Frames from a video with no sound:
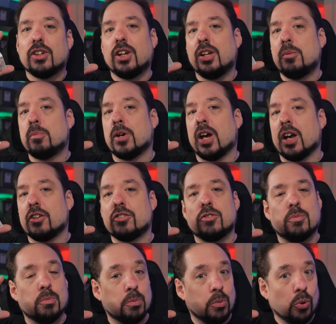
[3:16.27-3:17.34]
it packs
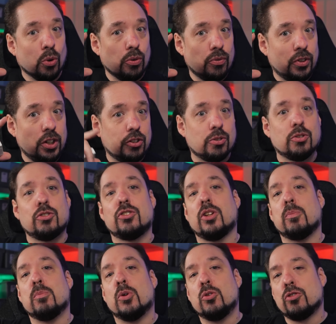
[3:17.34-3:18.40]
more features
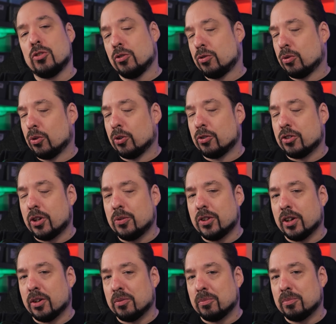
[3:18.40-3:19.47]
than most controllers out
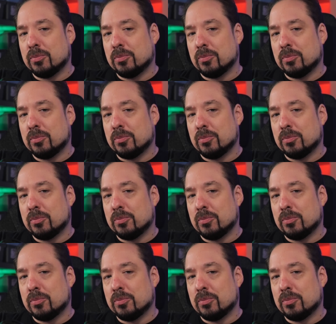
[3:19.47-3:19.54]
there.